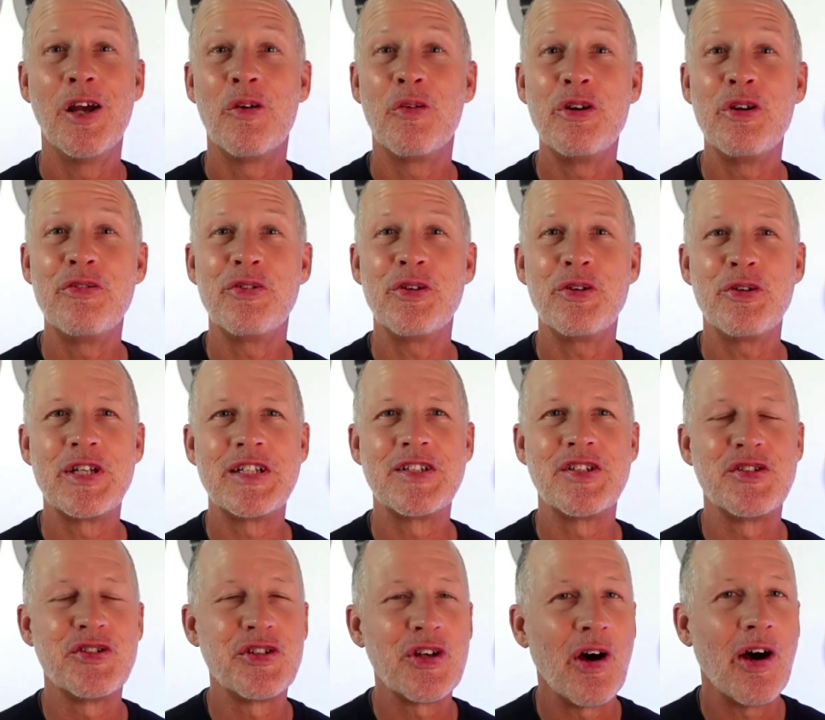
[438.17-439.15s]
Referring to
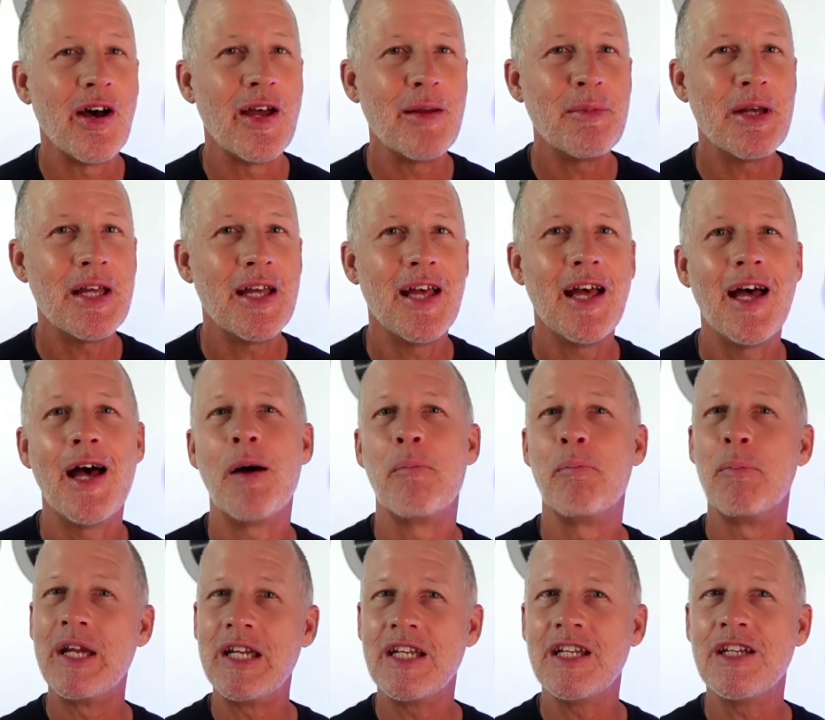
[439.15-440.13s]
time,
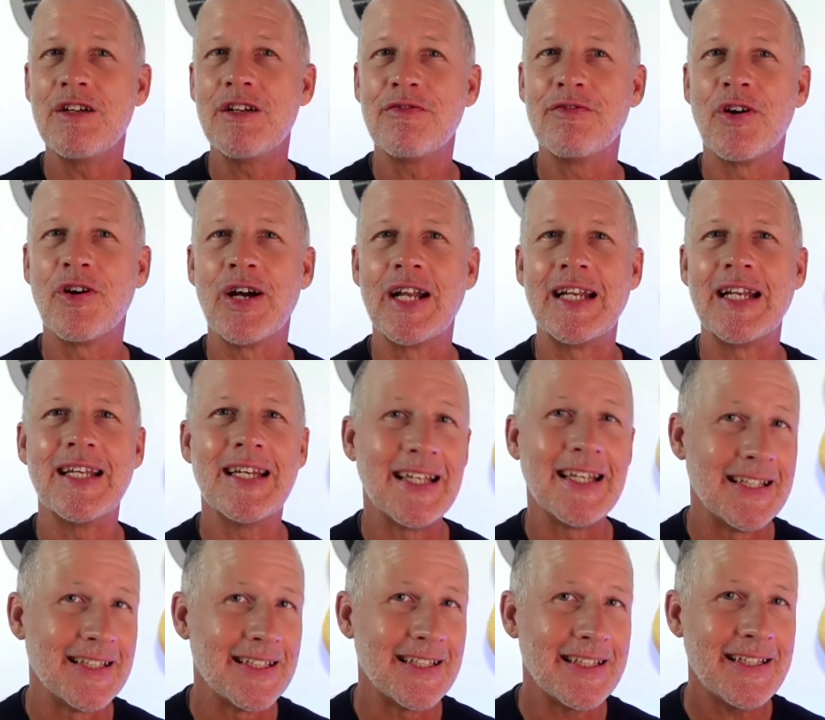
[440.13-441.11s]
making a finding
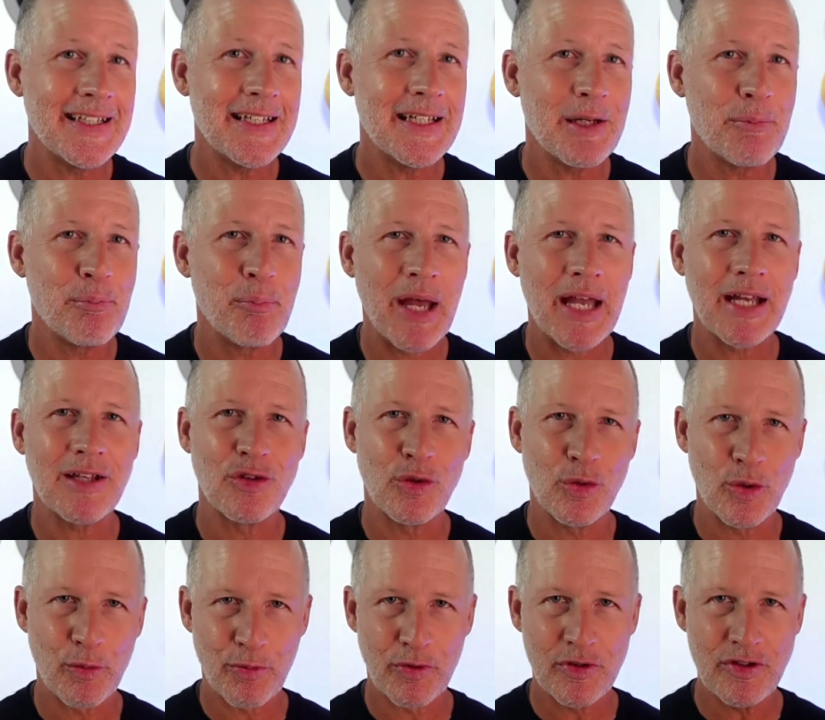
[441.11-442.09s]
and linking it back to a
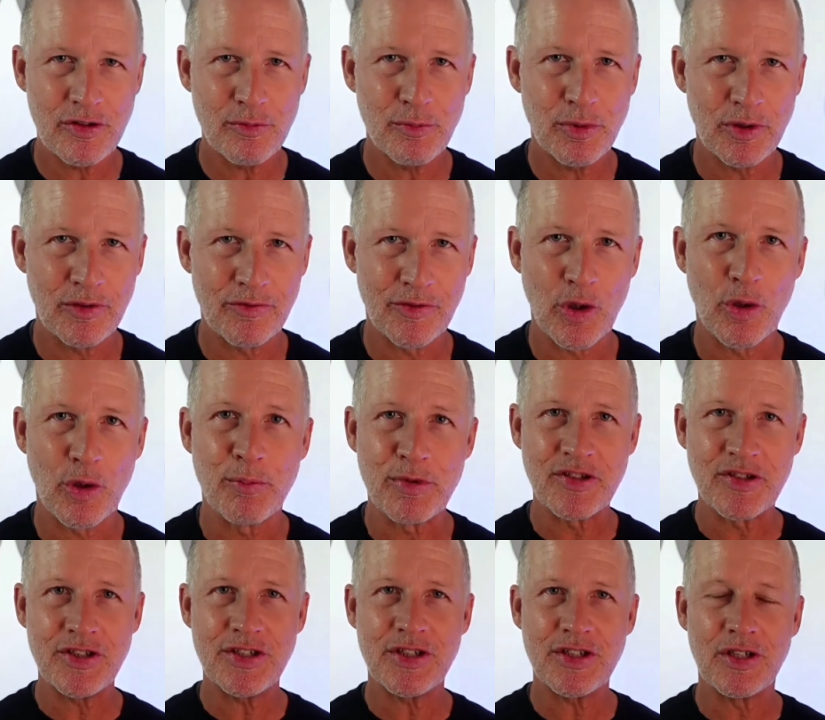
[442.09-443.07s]
principle of
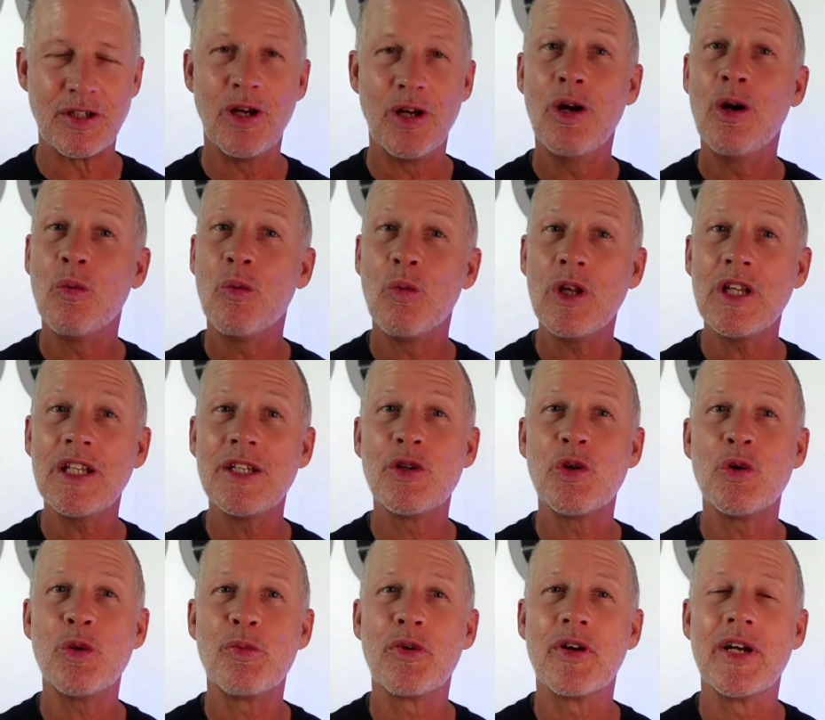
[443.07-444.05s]
composition while
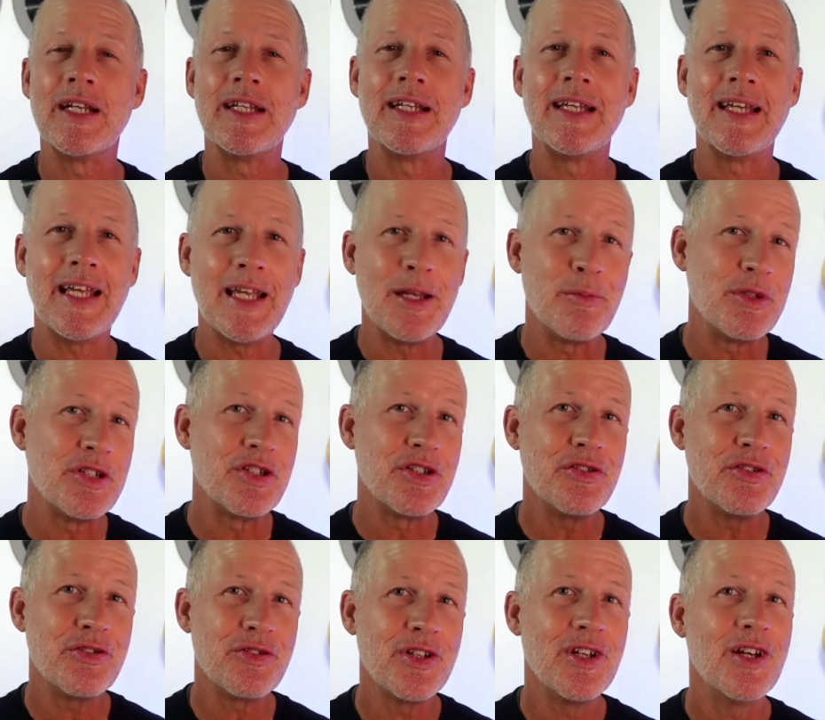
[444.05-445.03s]
incorporating
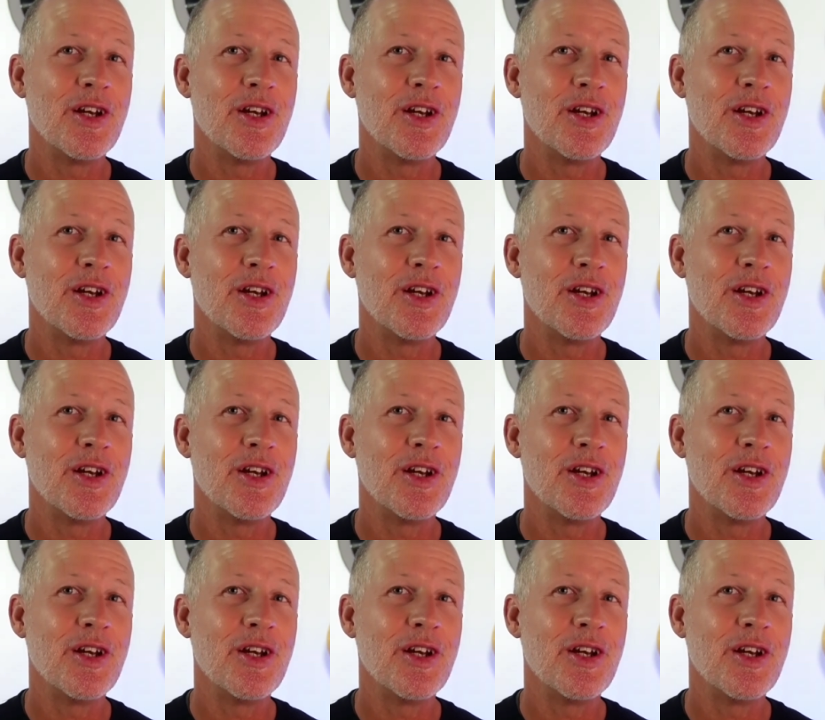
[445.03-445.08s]
images,